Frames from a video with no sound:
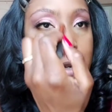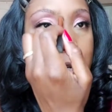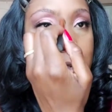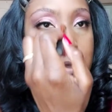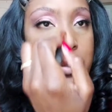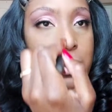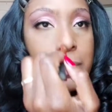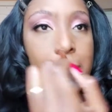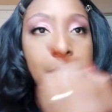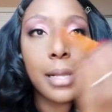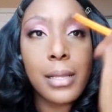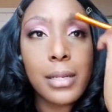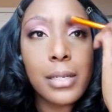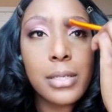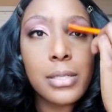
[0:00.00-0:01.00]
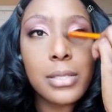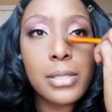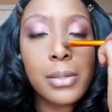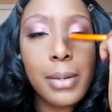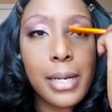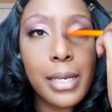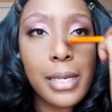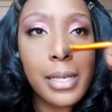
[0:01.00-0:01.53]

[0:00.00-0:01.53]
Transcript: contour palette is so I